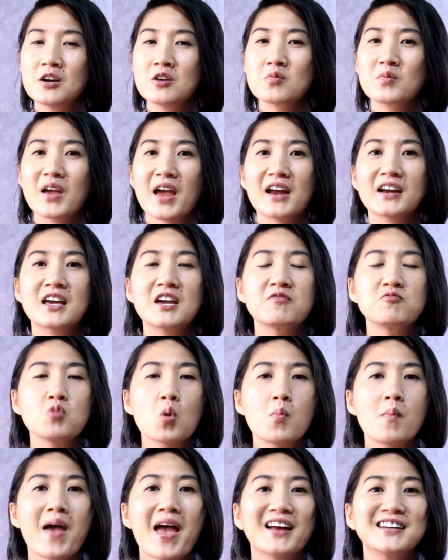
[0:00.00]
We had a
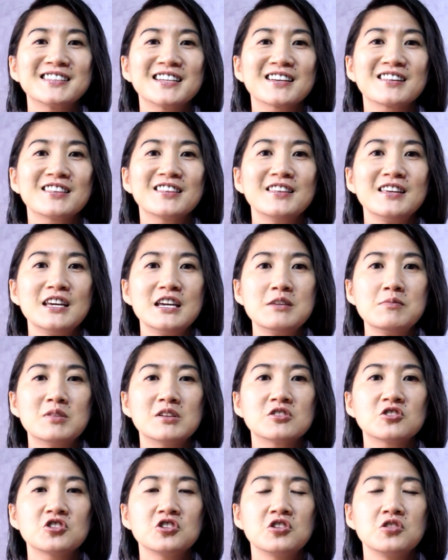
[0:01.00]
romantic theme,
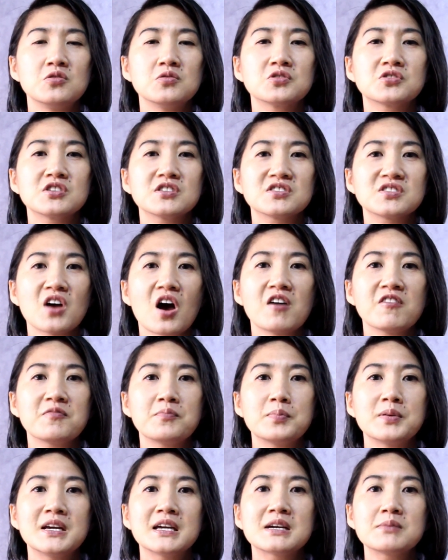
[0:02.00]
and she used soft
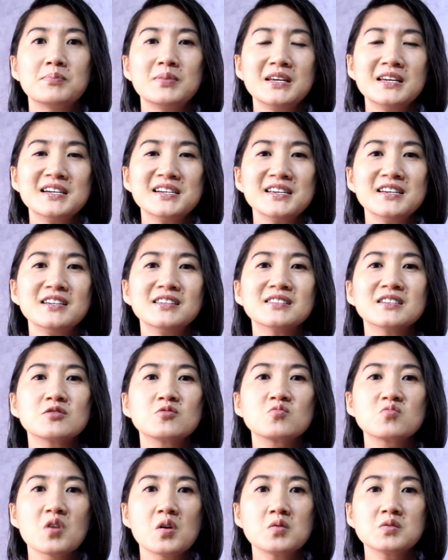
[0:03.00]
pink peonies
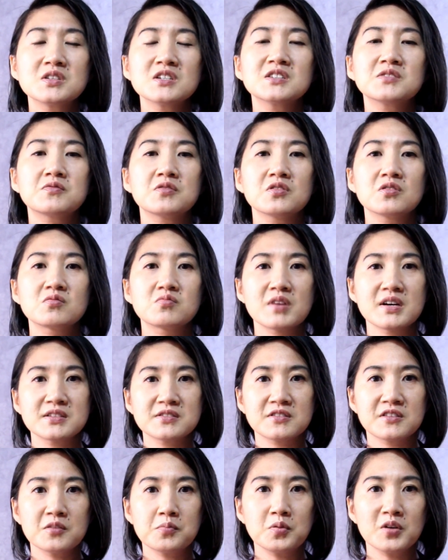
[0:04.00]
and roses for the rest
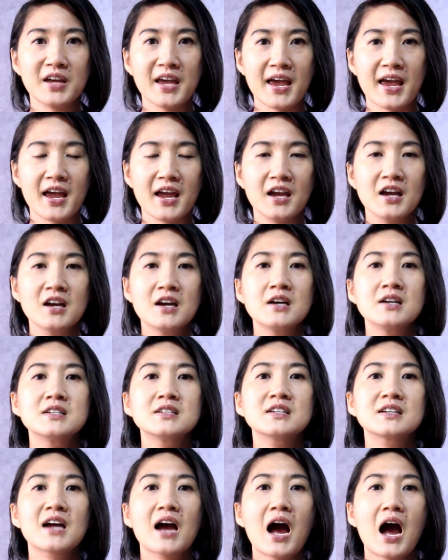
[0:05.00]
of the bouquet
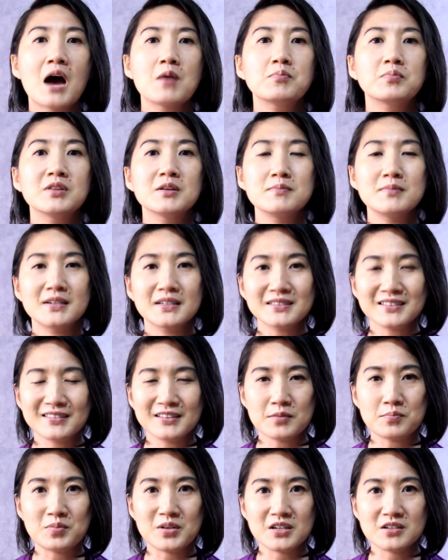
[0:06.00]
to complement
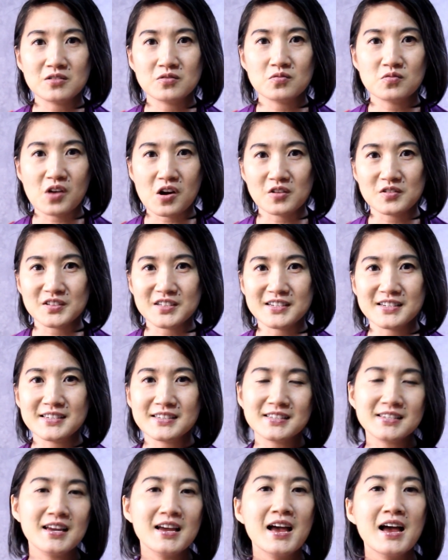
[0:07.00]
the beaded
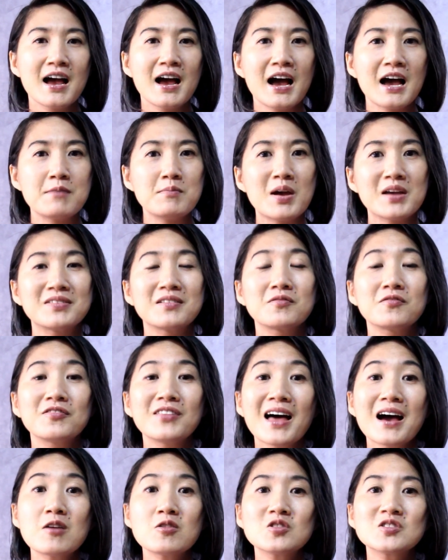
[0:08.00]
roses. I made the
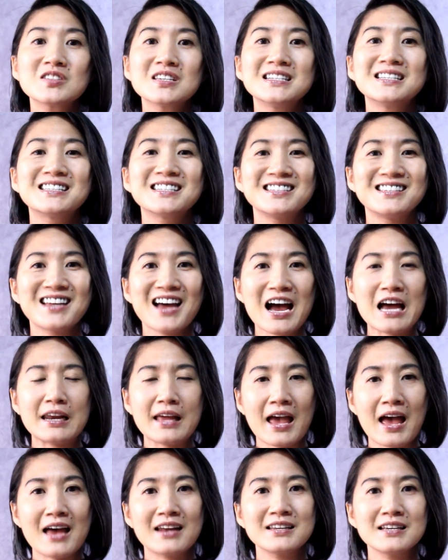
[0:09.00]
flowers and did not
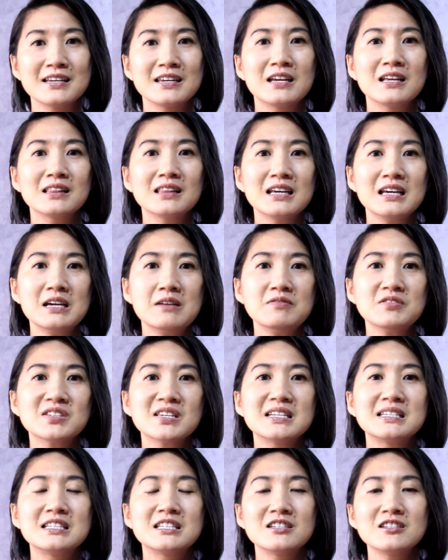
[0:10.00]
add any leaves
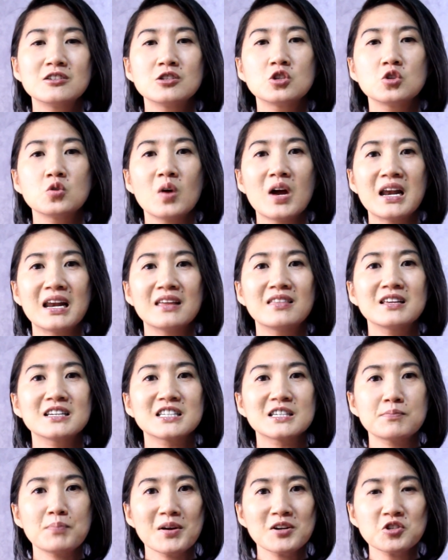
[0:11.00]
and didn't do anything
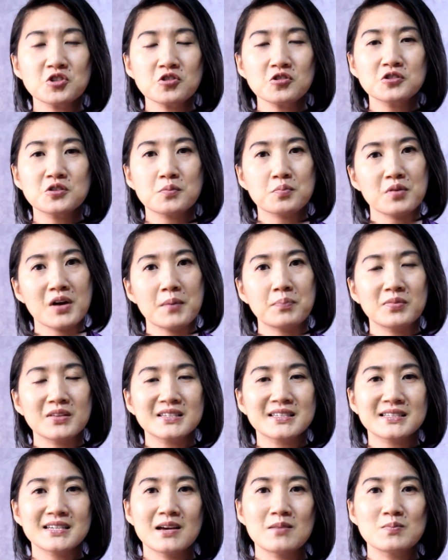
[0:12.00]
special to prep the
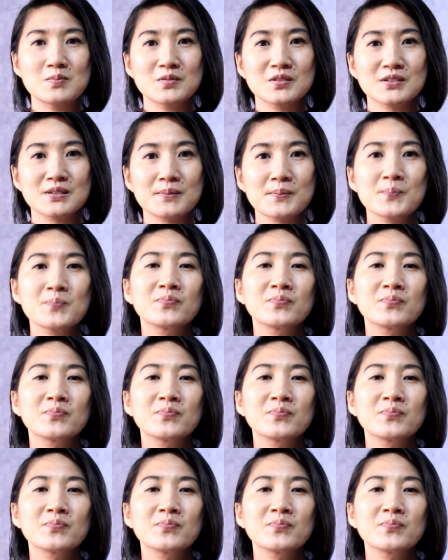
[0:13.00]
stems.